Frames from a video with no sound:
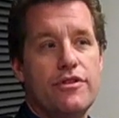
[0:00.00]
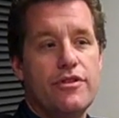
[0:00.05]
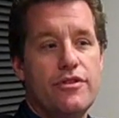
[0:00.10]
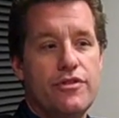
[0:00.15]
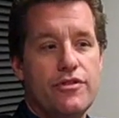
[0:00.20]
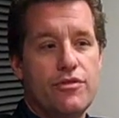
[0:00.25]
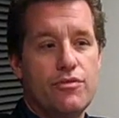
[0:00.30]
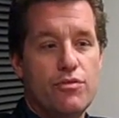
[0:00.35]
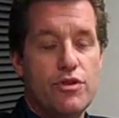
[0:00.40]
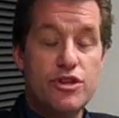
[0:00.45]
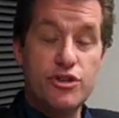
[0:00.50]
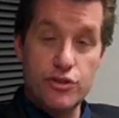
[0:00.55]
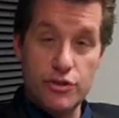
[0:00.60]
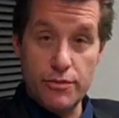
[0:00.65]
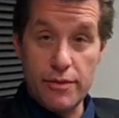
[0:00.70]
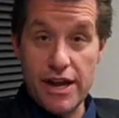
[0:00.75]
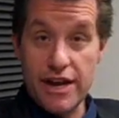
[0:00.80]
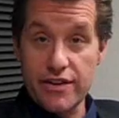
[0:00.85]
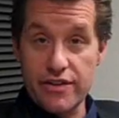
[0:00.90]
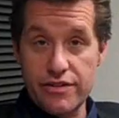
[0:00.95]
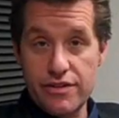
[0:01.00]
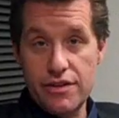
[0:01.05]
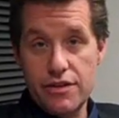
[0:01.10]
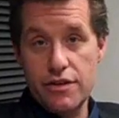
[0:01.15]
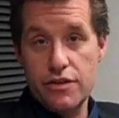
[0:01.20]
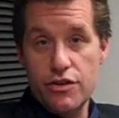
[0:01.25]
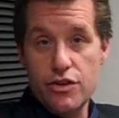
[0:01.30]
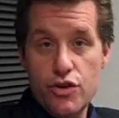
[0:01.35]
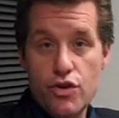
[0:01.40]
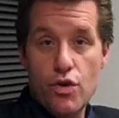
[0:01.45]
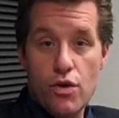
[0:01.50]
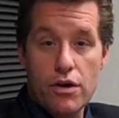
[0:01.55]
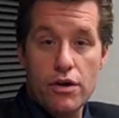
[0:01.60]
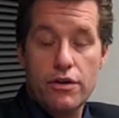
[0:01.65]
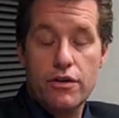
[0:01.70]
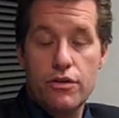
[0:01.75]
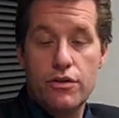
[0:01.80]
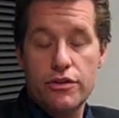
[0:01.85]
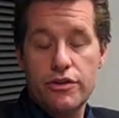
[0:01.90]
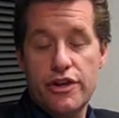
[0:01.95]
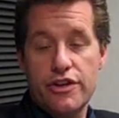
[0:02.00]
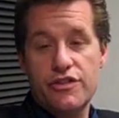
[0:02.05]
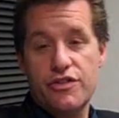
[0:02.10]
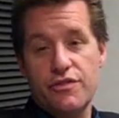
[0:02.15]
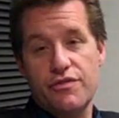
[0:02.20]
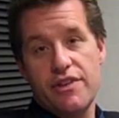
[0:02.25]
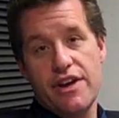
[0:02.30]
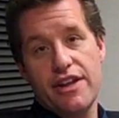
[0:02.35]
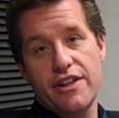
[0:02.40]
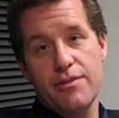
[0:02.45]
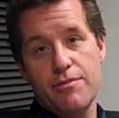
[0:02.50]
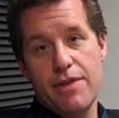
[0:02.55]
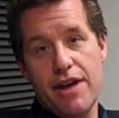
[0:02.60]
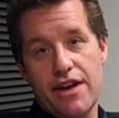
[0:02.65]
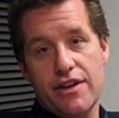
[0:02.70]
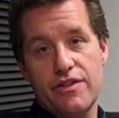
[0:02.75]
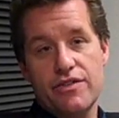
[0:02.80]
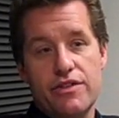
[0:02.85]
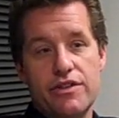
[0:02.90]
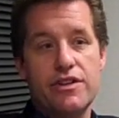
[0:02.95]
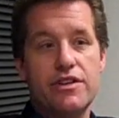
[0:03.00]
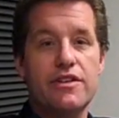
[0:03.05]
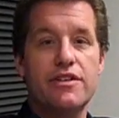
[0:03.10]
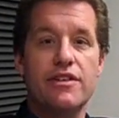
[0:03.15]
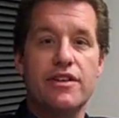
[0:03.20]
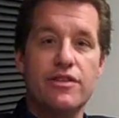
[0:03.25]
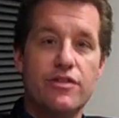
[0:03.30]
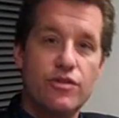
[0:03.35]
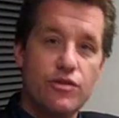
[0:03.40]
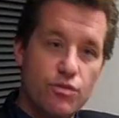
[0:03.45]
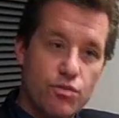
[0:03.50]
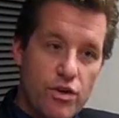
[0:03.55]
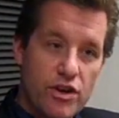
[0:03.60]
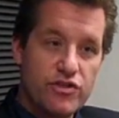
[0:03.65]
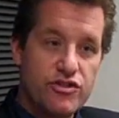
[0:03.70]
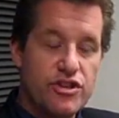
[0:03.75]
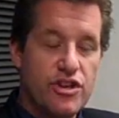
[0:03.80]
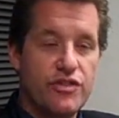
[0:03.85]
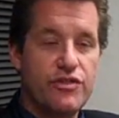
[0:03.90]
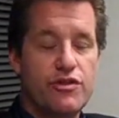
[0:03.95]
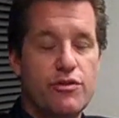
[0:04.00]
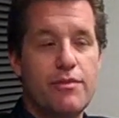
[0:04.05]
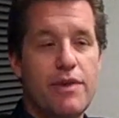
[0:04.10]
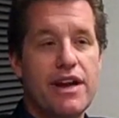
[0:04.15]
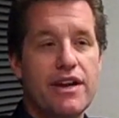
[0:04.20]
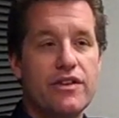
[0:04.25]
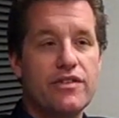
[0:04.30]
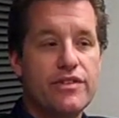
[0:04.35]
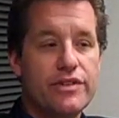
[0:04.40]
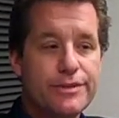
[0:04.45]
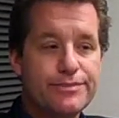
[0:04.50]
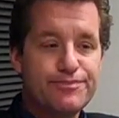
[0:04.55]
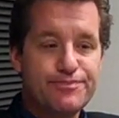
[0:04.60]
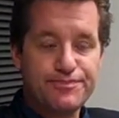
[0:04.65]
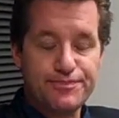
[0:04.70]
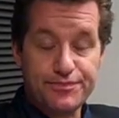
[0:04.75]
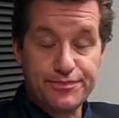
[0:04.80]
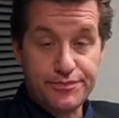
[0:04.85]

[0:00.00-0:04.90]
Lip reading: there's a regional magazine in New York called Hudson Valley Magazine, and then there's Westchester Magazine.